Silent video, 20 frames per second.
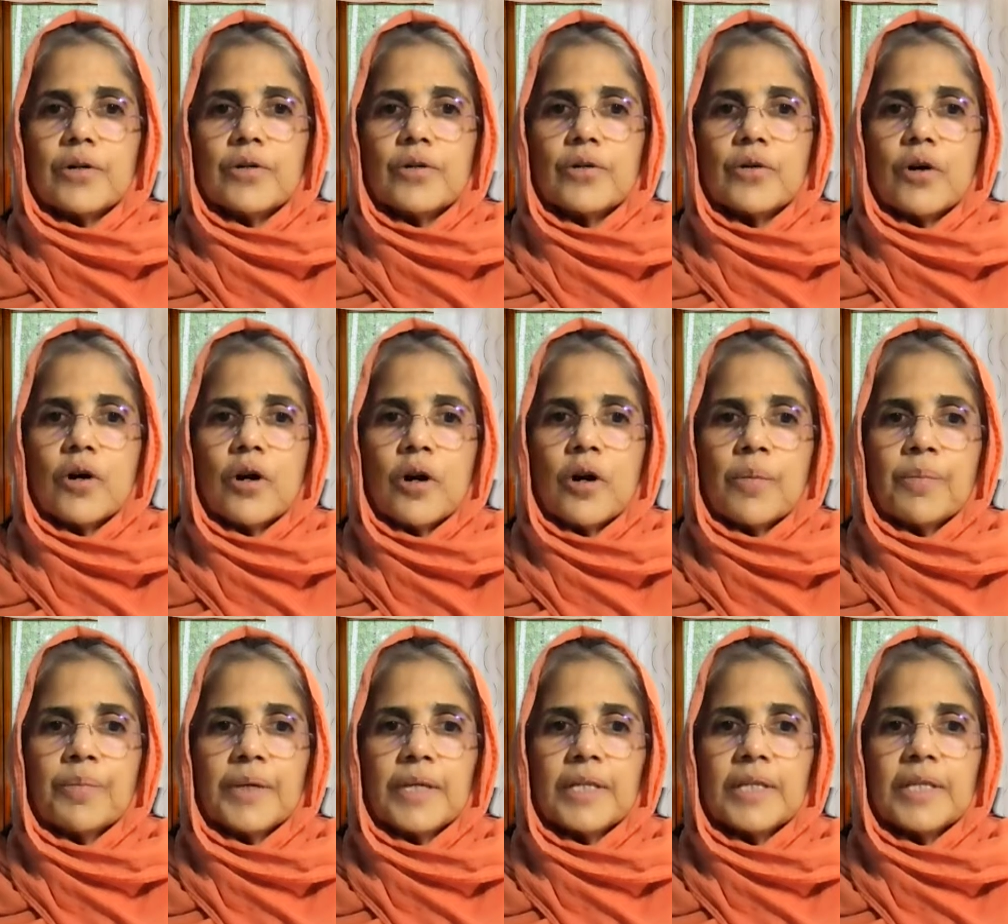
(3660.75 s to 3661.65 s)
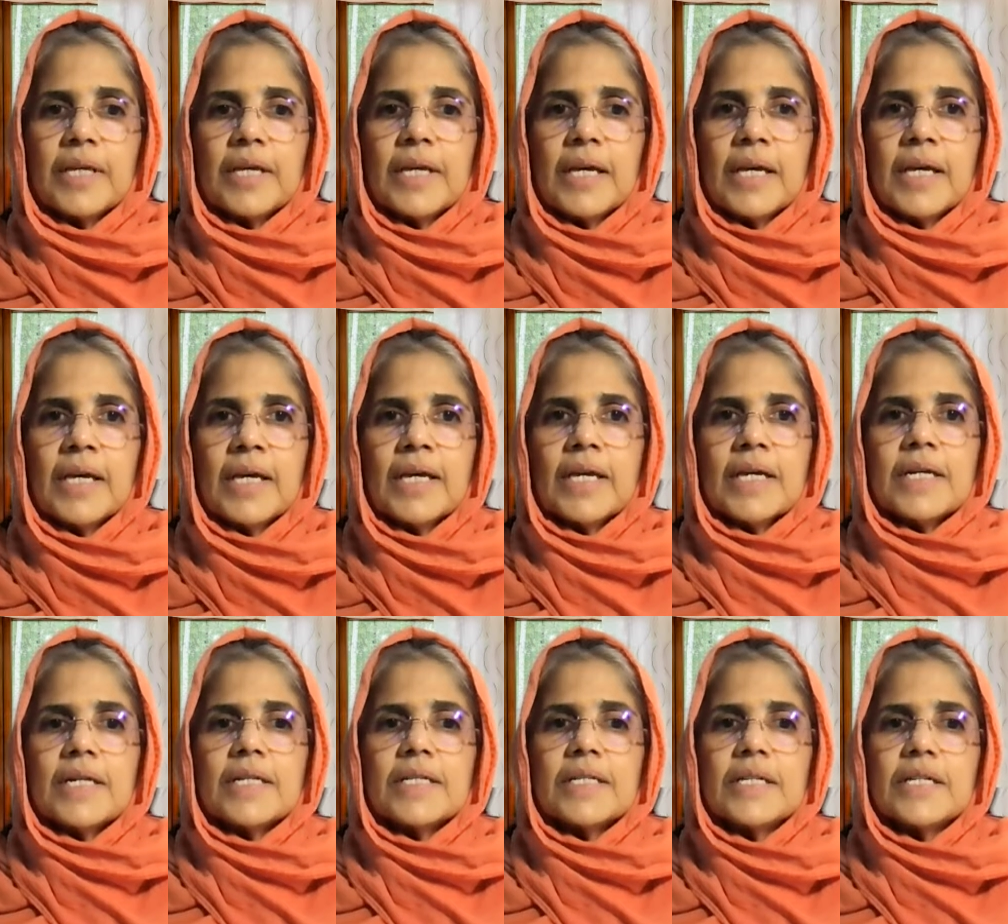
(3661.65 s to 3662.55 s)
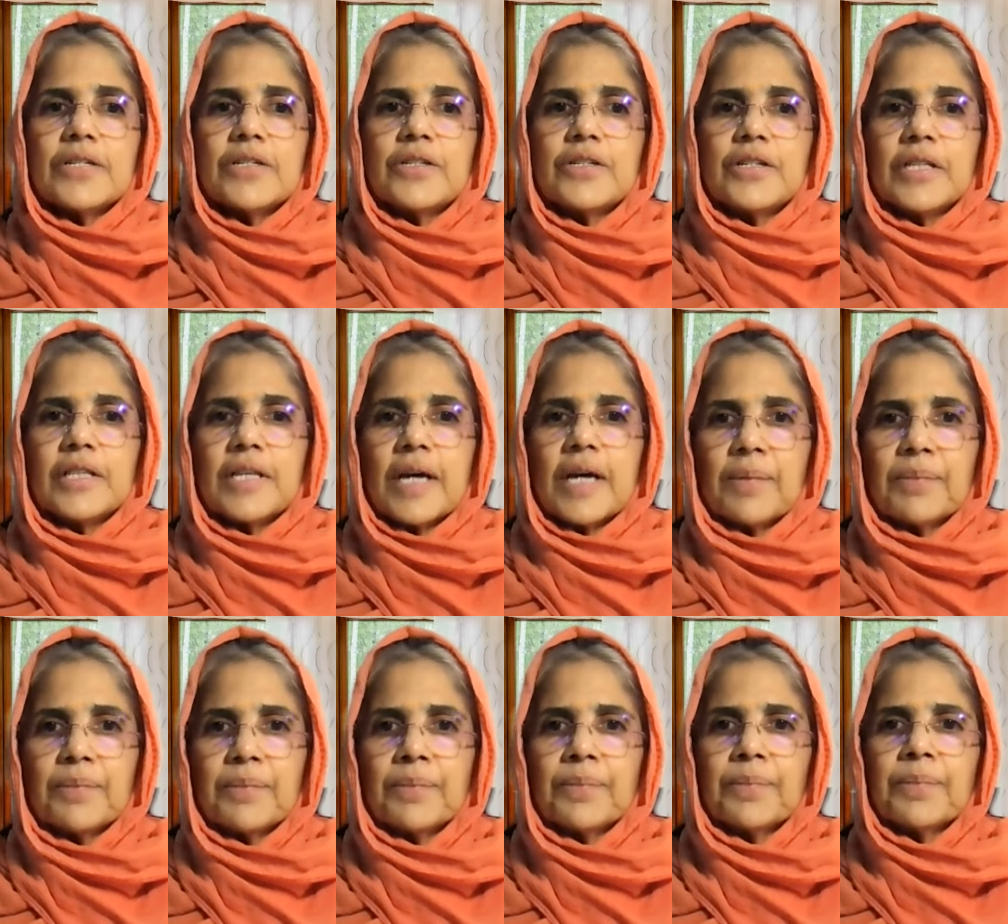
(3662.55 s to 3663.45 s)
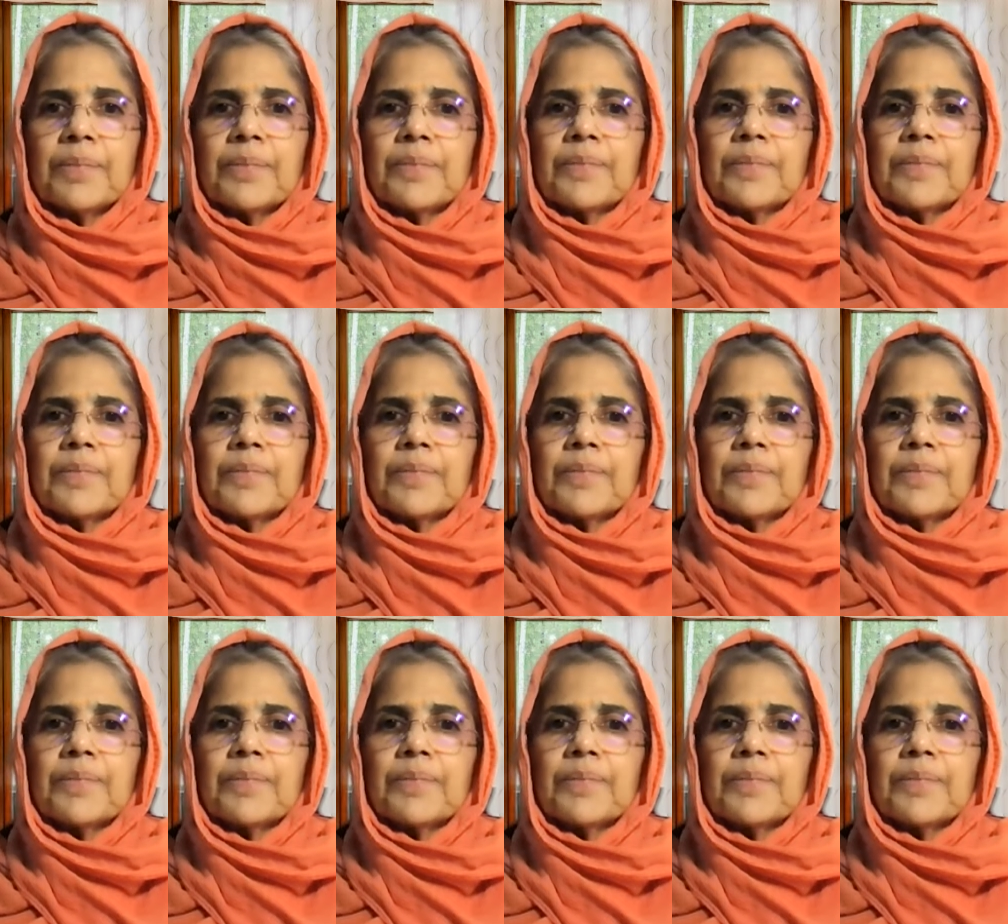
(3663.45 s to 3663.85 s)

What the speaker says: Rope iti nishchitam.